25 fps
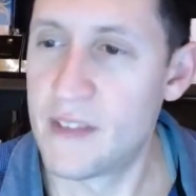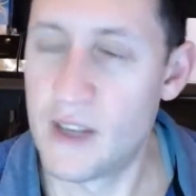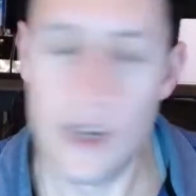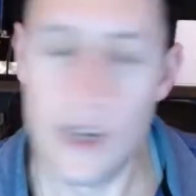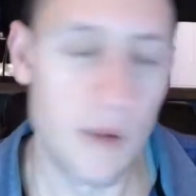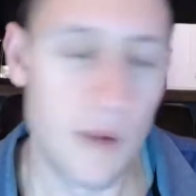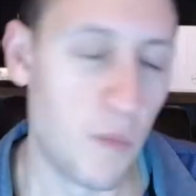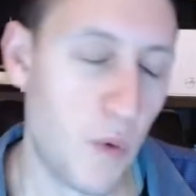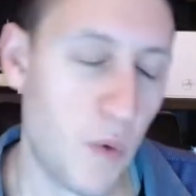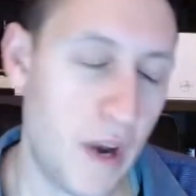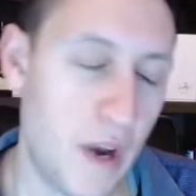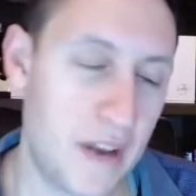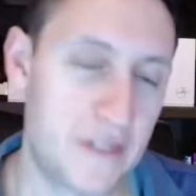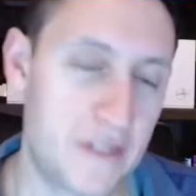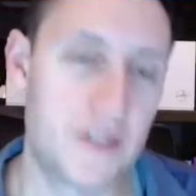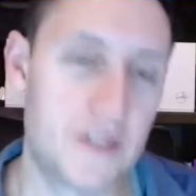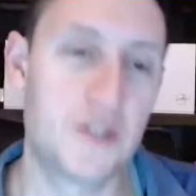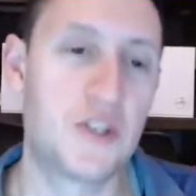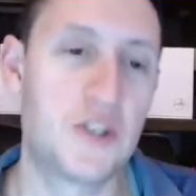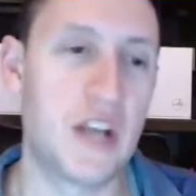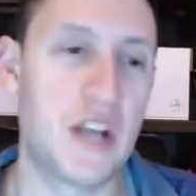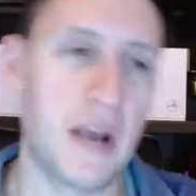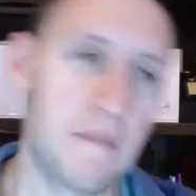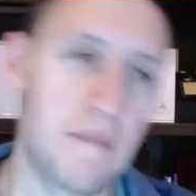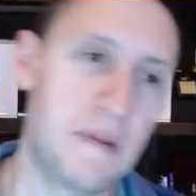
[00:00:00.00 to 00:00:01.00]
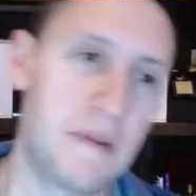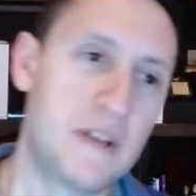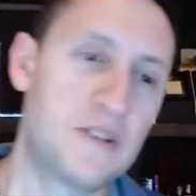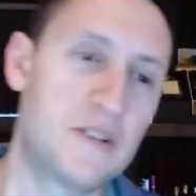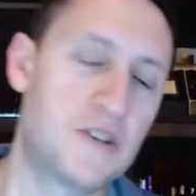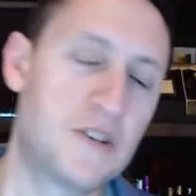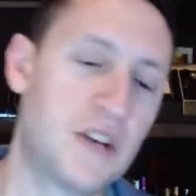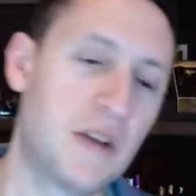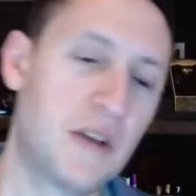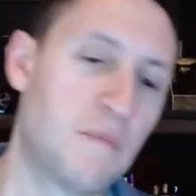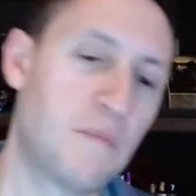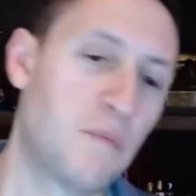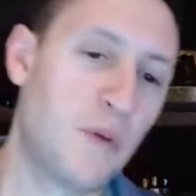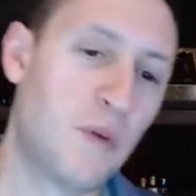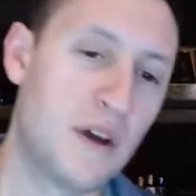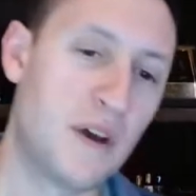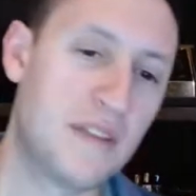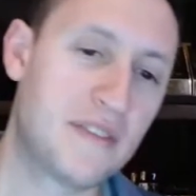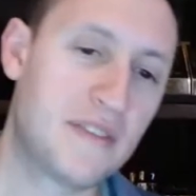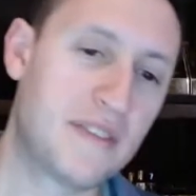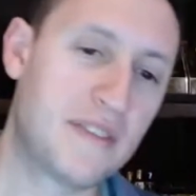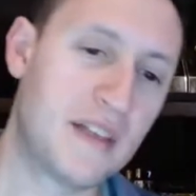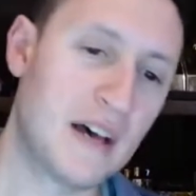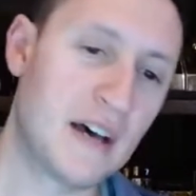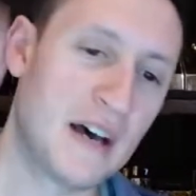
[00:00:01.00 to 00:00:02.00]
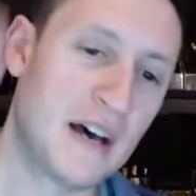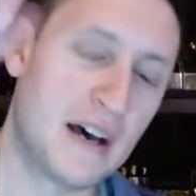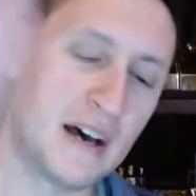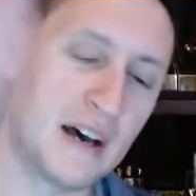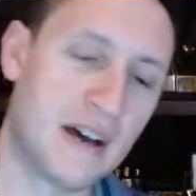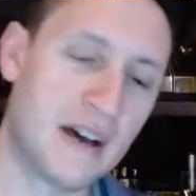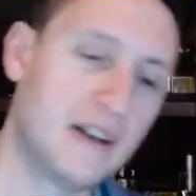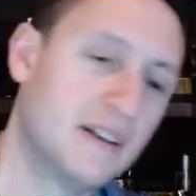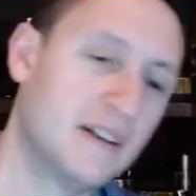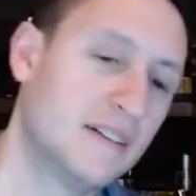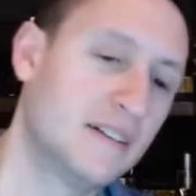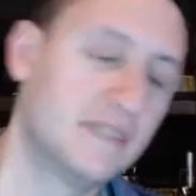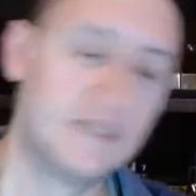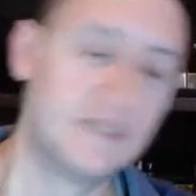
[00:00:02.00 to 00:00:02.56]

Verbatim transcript: come win us a championship with uh,